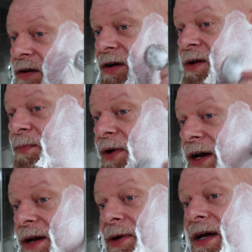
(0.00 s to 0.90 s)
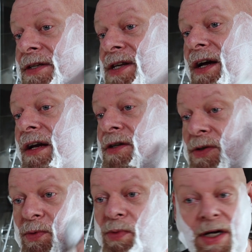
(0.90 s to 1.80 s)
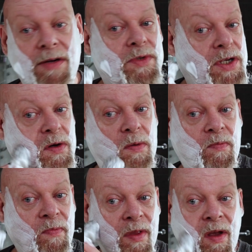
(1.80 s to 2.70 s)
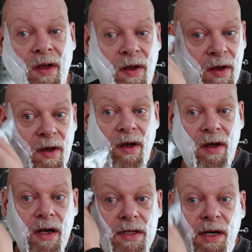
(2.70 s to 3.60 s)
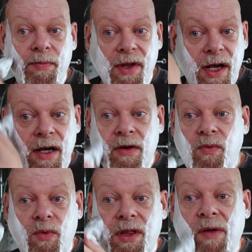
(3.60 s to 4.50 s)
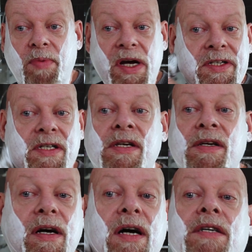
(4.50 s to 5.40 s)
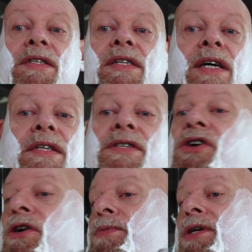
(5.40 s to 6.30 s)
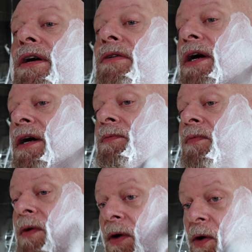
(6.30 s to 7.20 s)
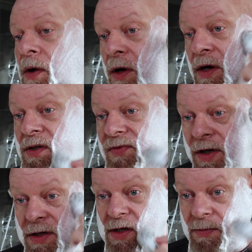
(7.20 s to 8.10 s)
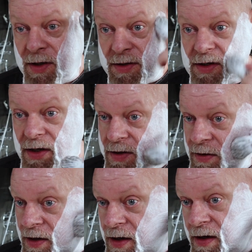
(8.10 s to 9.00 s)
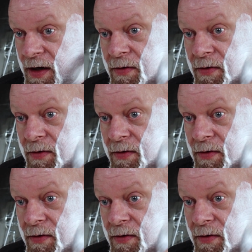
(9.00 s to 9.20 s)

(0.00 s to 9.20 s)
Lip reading: complain about the slickness with Wickham's. It's up there with the best artisan soaps out there. As far as I'm concerned, you can't go